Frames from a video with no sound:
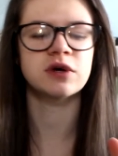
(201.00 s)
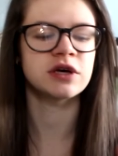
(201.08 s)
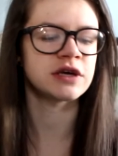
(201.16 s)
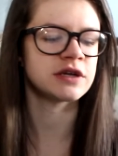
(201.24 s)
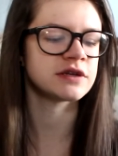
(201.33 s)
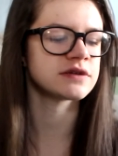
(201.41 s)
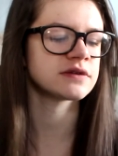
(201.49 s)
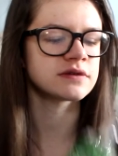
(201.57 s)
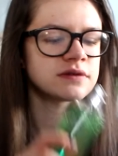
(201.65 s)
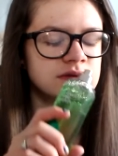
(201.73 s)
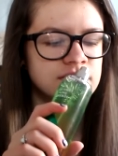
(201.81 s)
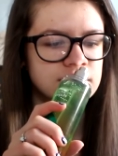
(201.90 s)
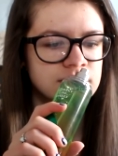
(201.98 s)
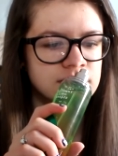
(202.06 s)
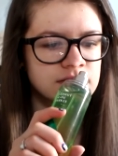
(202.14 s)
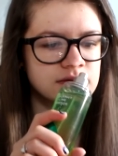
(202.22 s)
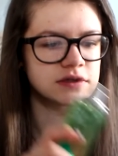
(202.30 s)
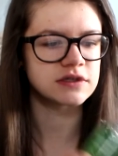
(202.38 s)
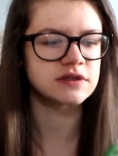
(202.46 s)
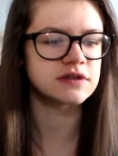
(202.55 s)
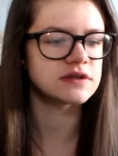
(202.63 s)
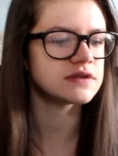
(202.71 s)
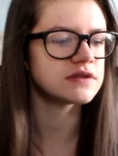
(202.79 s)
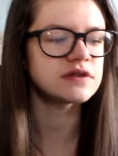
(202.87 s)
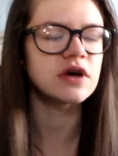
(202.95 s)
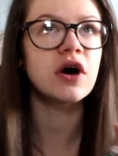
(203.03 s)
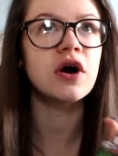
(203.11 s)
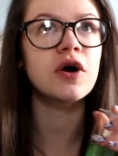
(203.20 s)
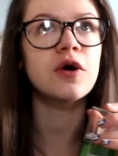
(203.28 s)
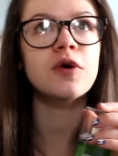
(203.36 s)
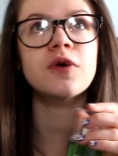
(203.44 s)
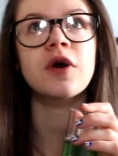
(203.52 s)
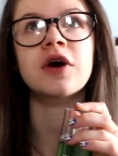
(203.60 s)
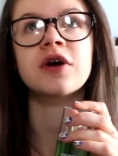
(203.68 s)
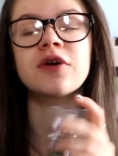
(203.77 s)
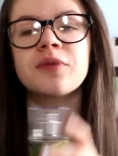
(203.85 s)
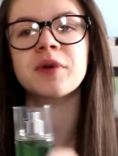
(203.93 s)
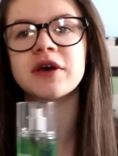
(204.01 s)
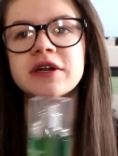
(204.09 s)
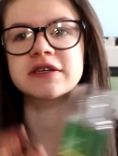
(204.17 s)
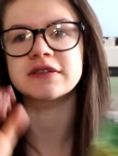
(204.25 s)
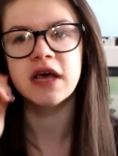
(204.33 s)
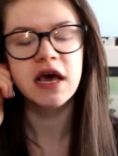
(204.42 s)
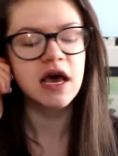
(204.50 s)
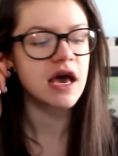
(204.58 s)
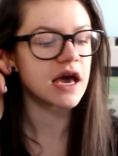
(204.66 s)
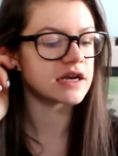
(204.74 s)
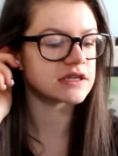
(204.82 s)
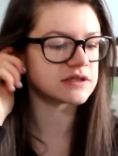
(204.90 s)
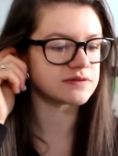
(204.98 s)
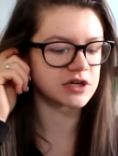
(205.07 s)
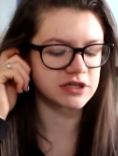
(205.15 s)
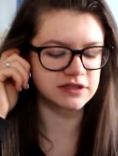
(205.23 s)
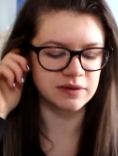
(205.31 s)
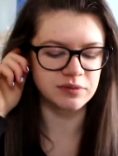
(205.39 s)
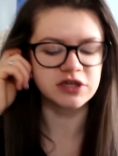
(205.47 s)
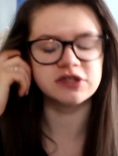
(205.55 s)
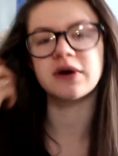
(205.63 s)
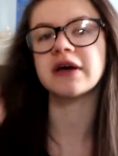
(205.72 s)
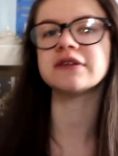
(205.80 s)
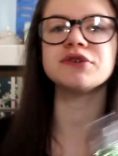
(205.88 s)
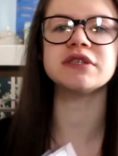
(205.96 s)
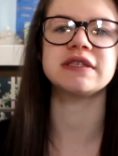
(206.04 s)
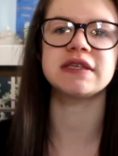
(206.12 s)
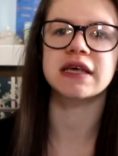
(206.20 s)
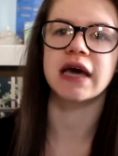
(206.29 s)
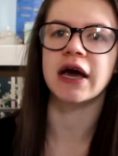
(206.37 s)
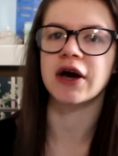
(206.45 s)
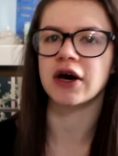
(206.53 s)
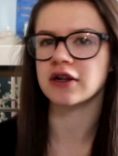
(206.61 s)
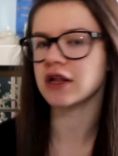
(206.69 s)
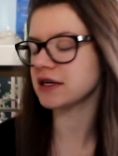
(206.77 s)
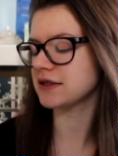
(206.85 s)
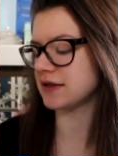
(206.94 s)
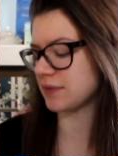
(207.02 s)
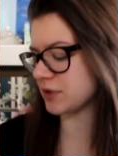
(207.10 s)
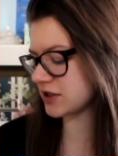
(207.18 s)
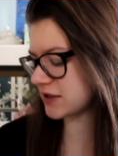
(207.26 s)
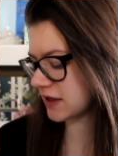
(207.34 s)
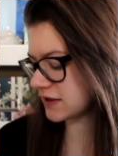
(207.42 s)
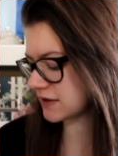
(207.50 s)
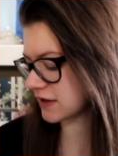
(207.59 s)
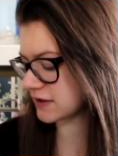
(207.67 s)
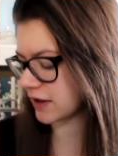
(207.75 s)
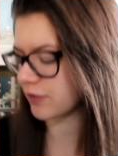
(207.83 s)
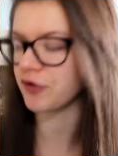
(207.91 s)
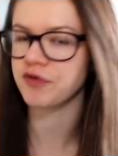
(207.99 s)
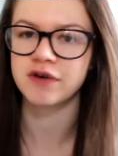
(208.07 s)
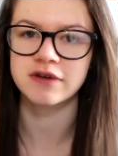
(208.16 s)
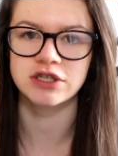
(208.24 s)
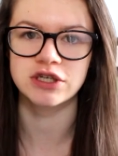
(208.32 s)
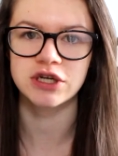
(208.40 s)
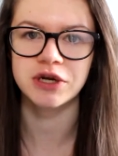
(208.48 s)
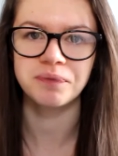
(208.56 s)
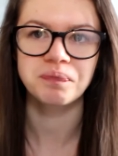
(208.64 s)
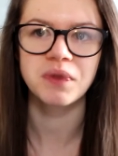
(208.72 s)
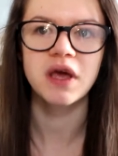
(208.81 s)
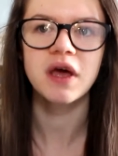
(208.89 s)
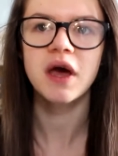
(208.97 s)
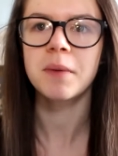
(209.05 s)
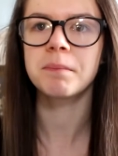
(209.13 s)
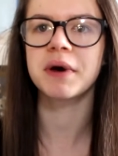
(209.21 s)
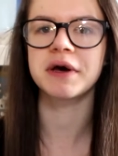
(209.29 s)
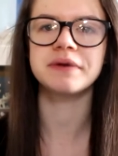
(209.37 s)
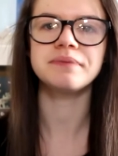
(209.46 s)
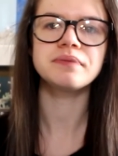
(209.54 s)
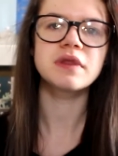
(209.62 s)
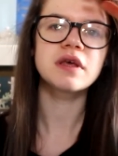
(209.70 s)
one. It's so good, oh my goodness. And it's very summery. So as you can see, like I got a lot of summer scents except for Velvet Sugar. But